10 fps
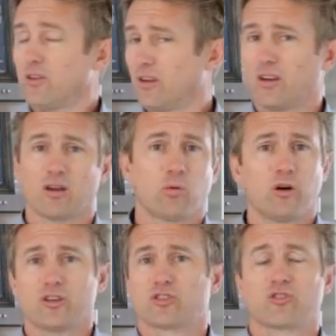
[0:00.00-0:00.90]
you can get
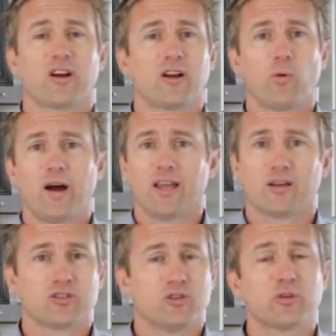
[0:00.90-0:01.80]
quotes straight away
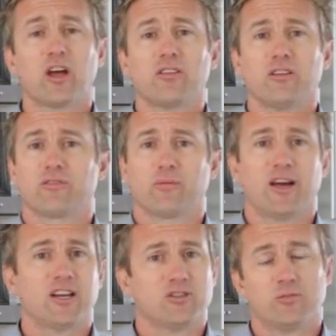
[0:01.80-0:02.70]
because you'll know the
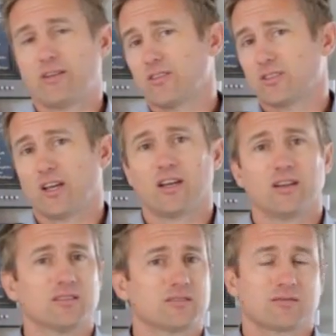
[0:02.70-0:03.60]
information. You'll be able to say it
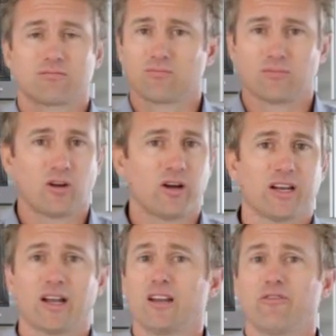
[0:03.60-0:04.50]
is
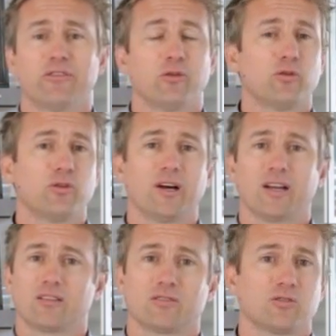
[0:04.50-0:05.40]
1984 and
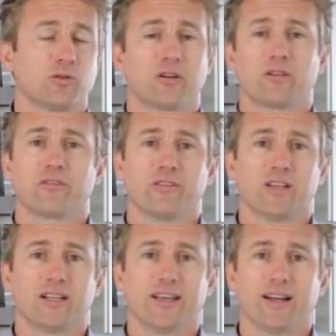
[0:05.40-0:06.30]
it's a
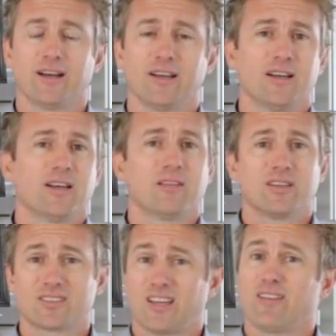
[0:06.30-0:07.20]
250 litre.
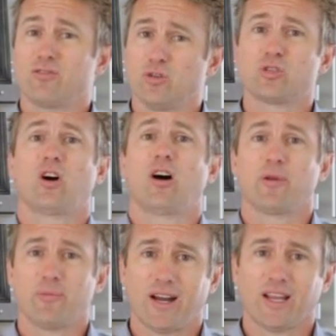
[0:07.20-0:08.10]
This saves you time
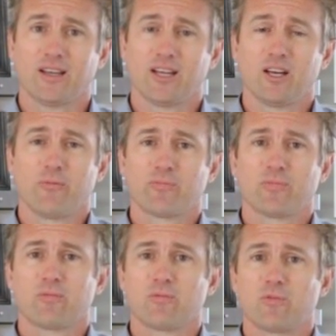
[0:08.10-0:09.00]
and money.
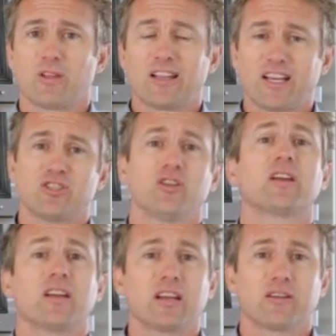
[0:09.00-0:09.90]
The less you
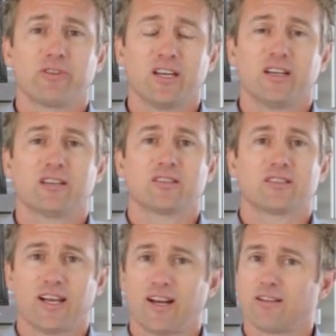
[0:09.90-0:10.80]
can inconvenience a
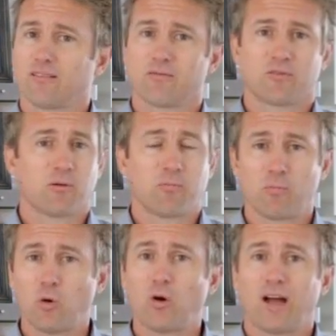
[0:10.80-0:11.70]
tenant, the
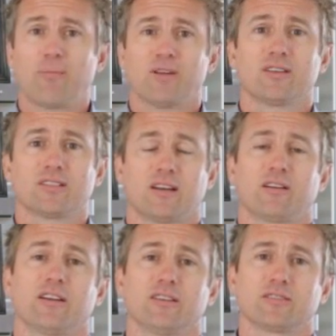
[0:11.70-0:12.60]
more happy the
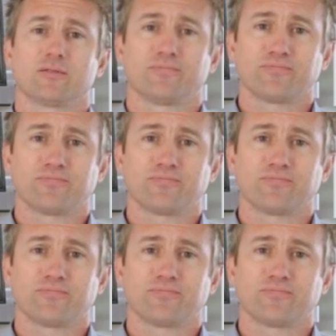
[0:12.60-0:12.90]
tenant is.